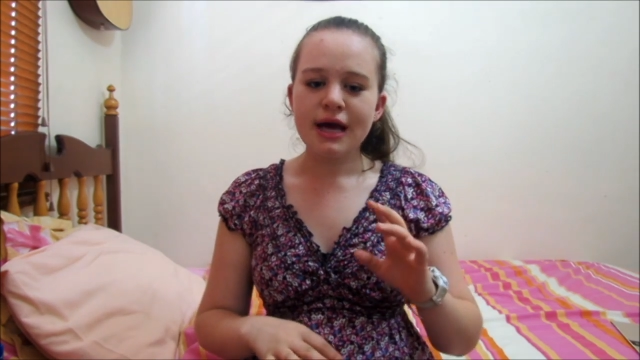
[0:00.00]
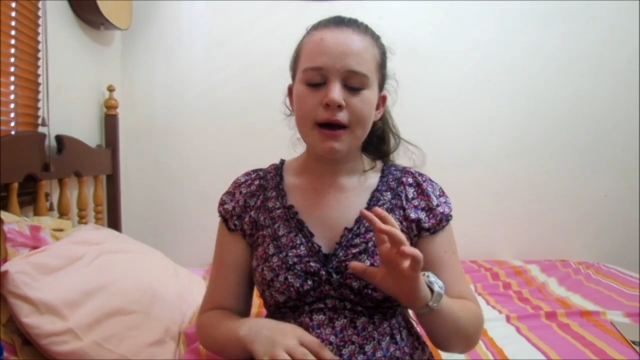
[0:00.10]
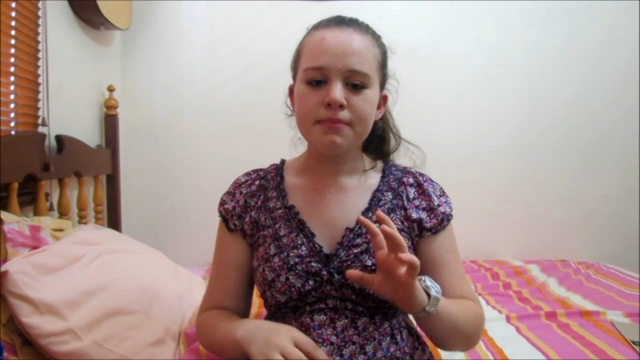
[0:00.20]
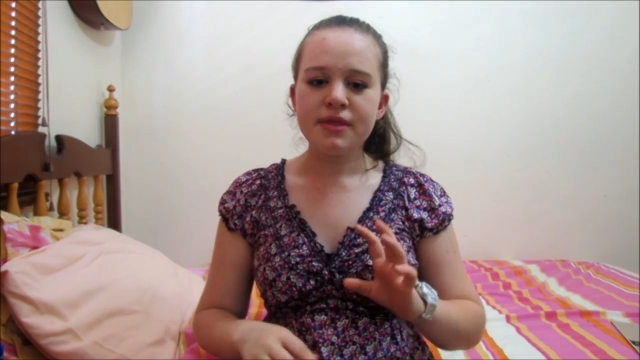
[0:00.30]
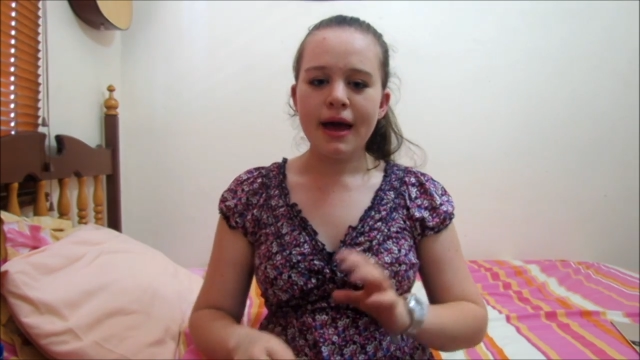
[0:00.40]

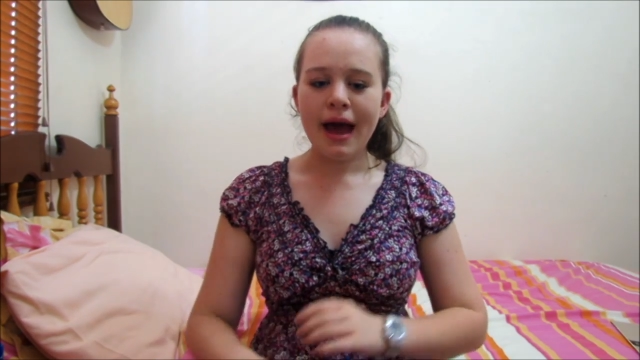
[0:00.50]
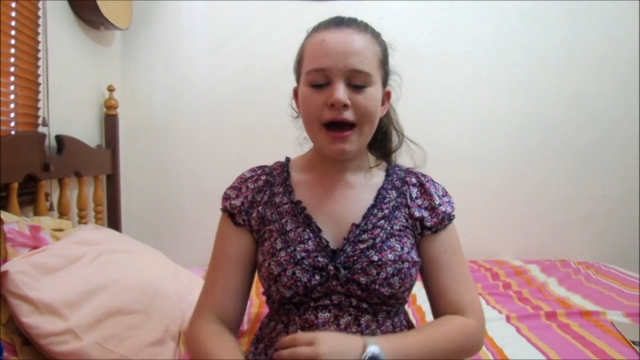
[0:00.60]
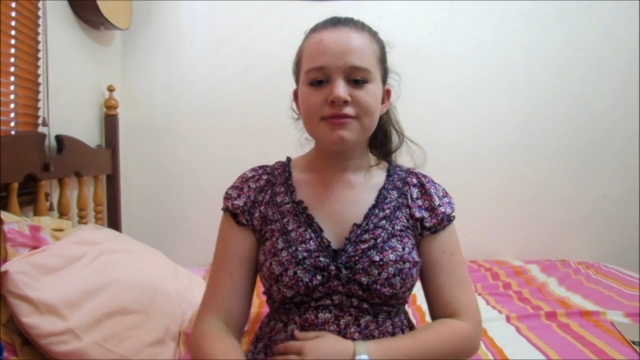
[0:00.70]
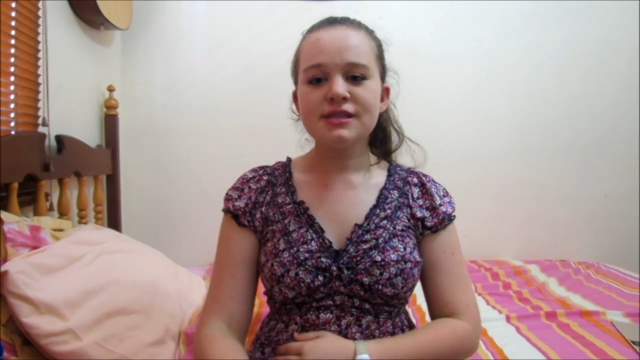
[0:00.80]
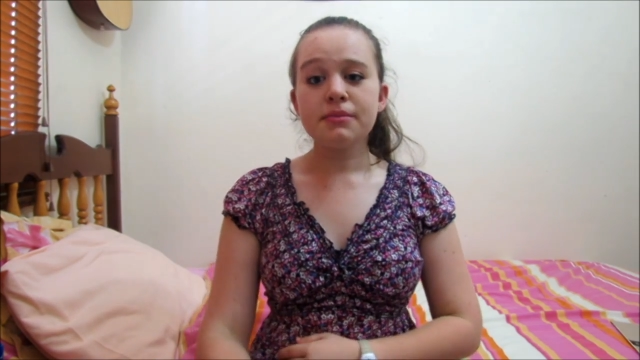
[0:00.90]
come, they
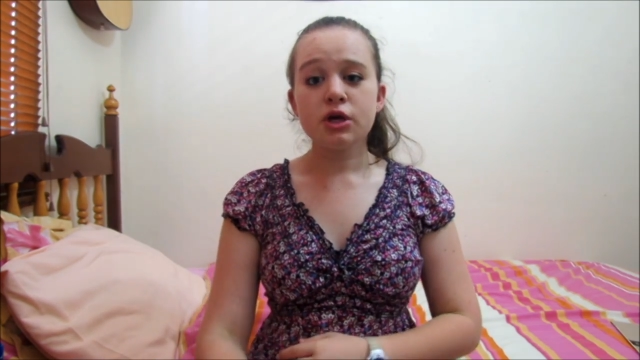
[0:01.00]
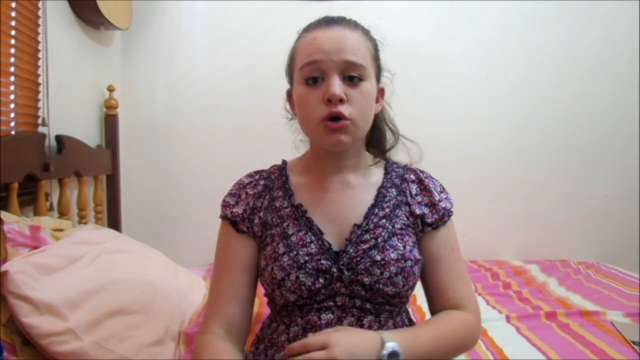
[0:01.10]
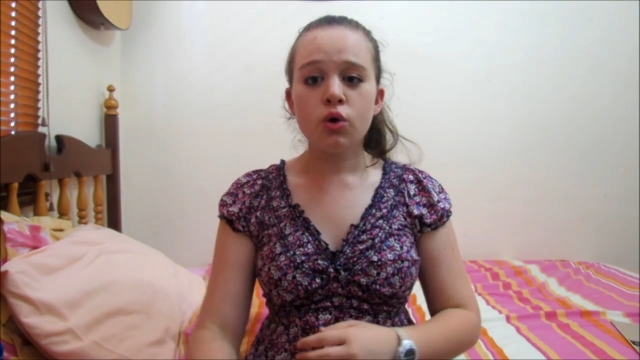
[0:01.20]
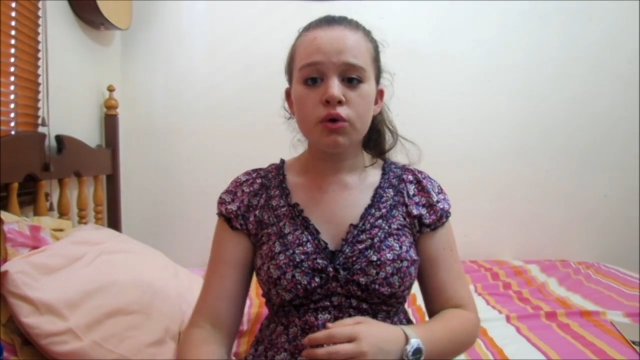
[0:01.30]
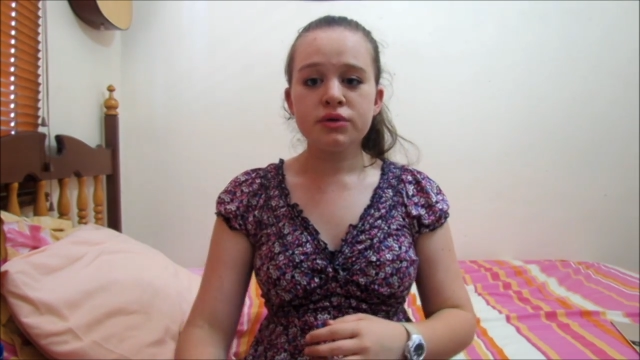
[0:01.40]
have something
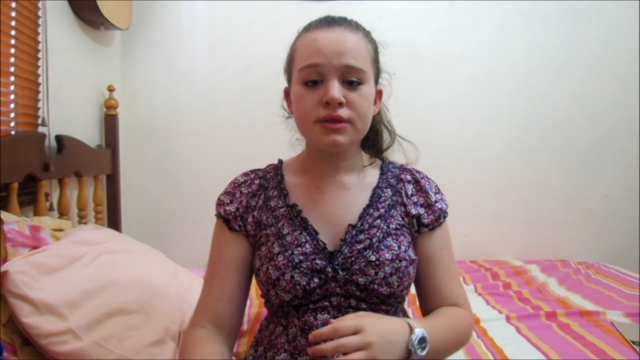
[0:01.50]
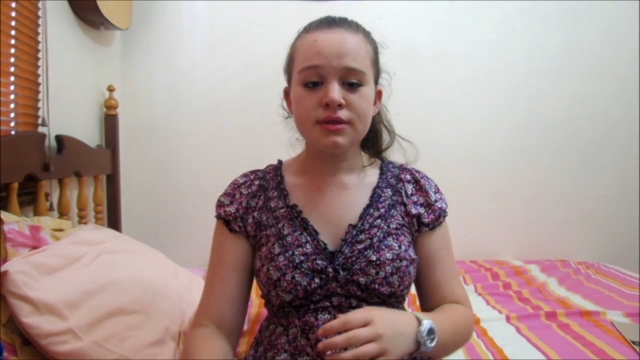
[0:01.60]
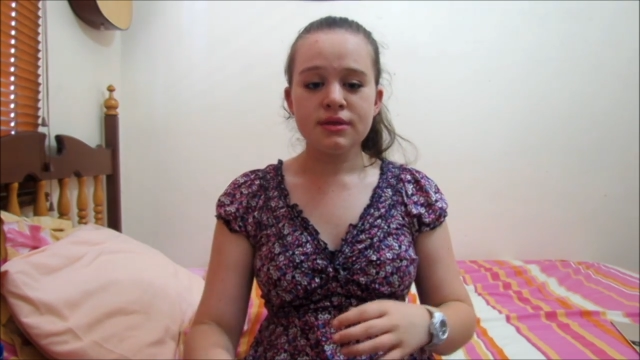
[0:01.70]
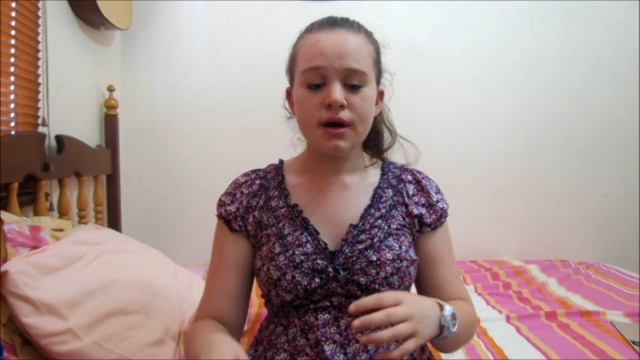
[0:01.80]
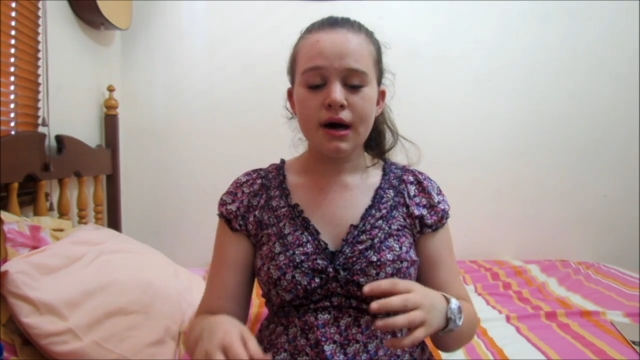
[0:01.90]
called
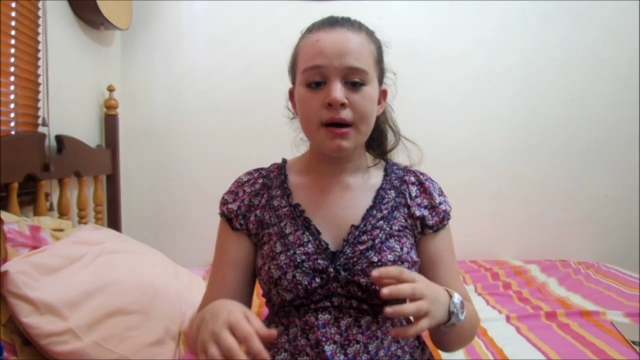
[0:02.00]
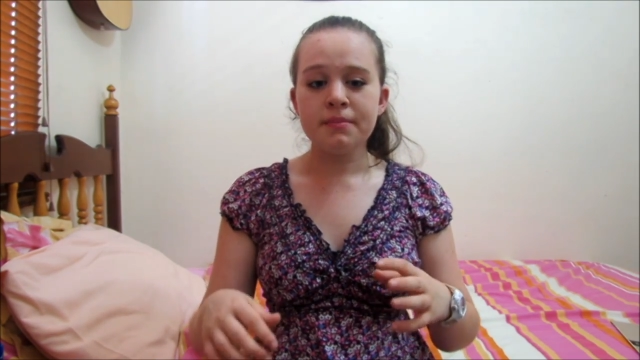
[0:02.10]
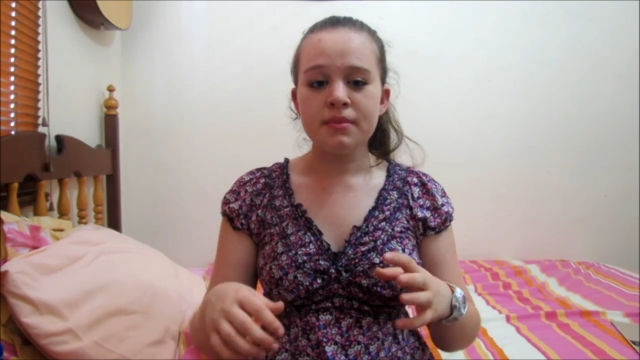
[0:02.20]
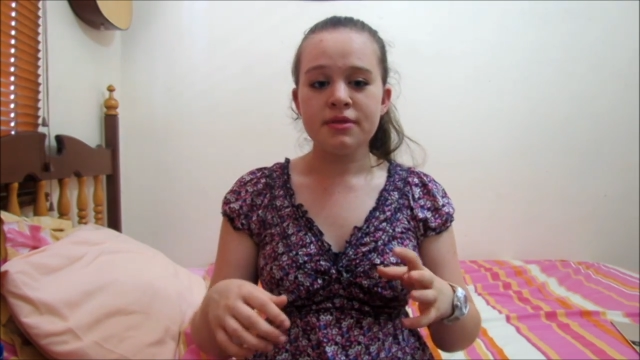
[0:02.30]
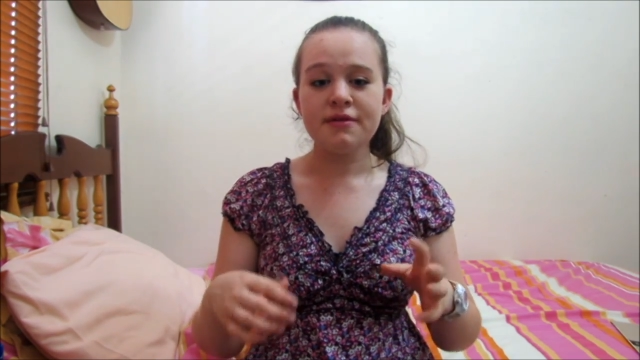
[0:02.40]

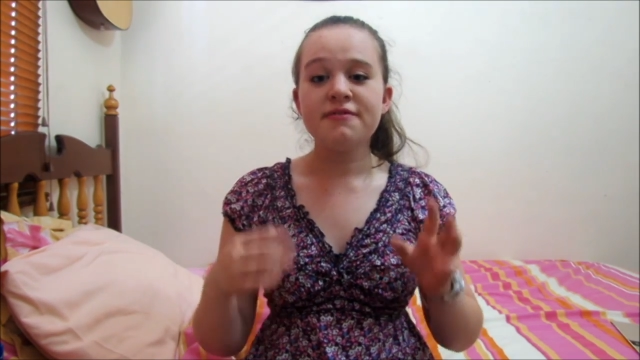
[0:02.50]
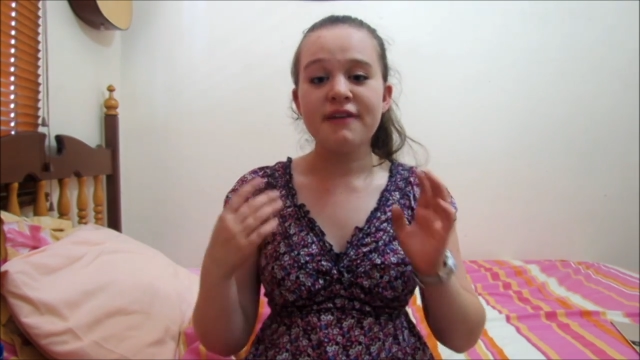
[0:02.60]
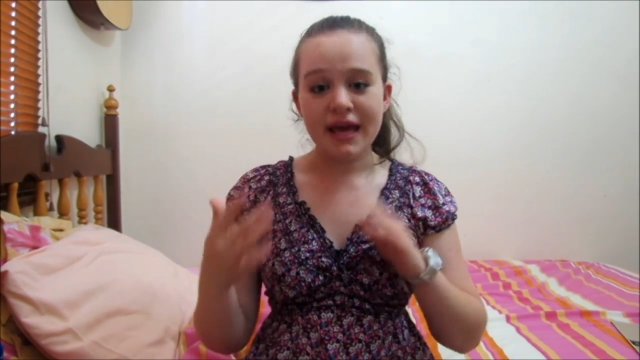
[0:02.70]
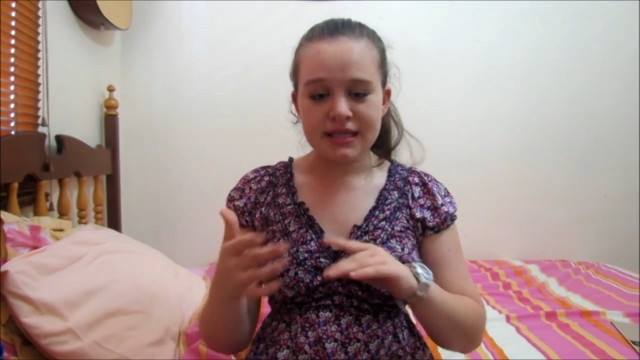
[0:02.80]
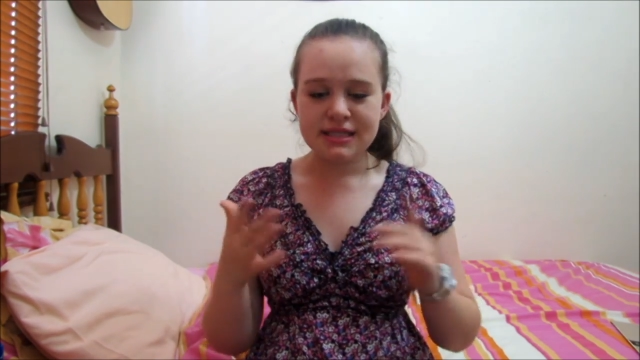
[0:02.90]
the
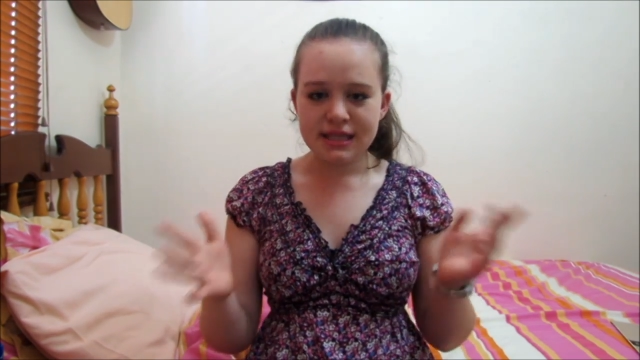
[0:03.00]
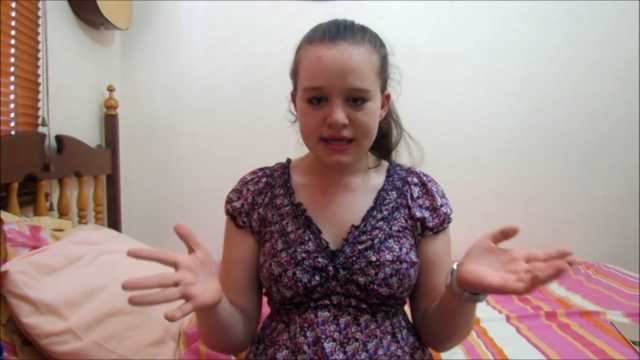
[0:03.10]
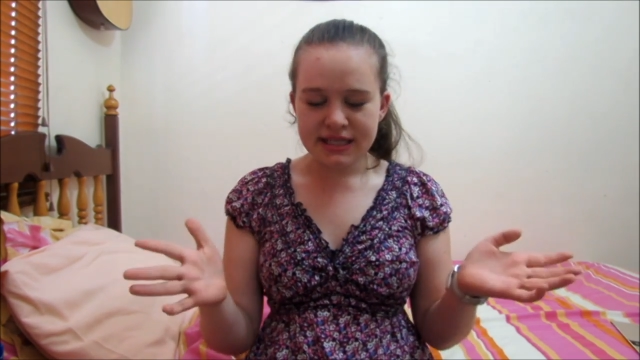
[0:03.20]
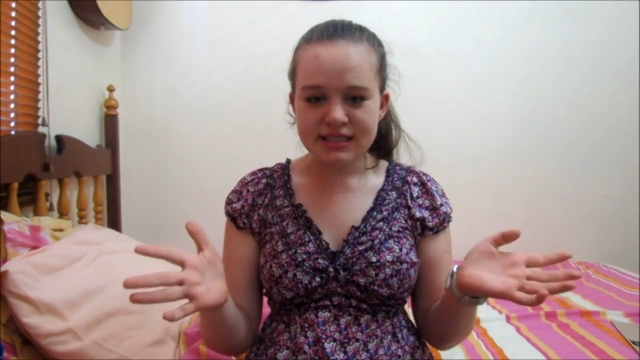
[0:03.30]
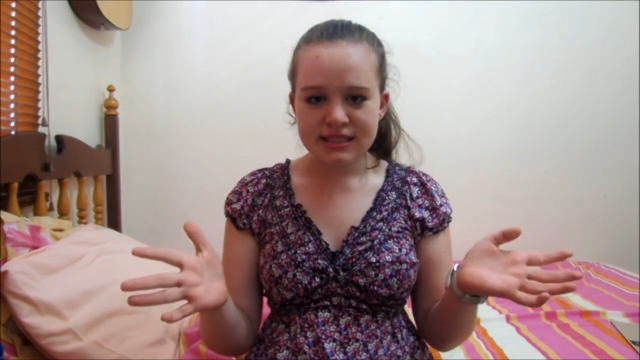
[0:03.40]

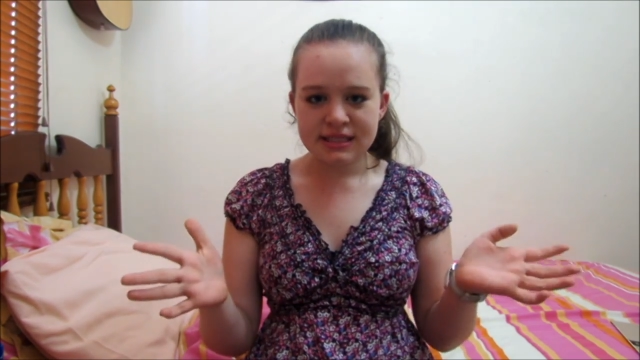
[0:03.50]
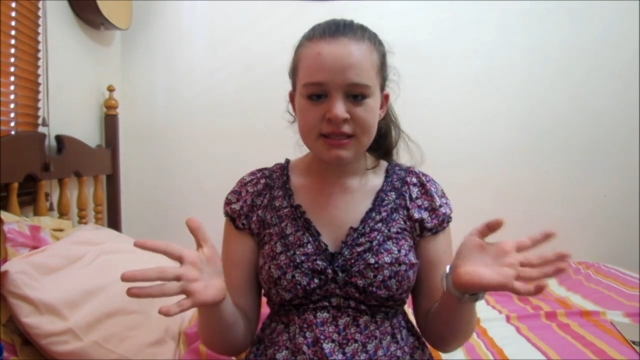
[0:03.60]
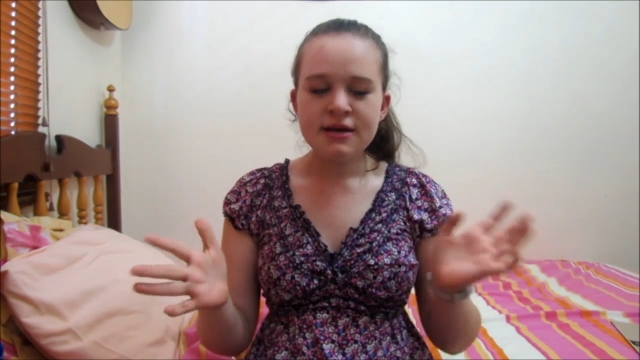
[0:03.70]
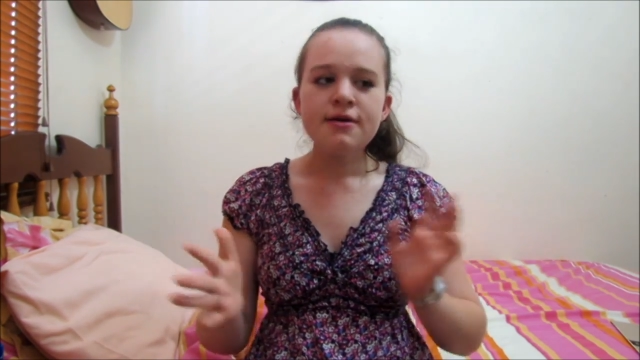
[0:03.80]
Fensters,